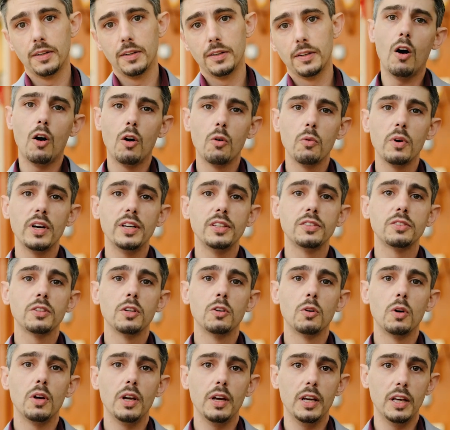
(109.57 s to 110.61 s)
Always,
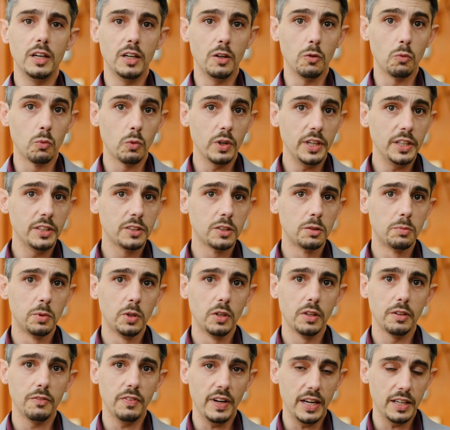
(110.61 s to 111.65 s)
in a
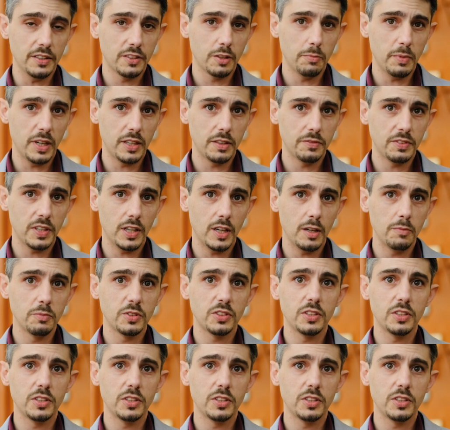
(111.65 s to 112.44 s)
reasonable advance amount of time,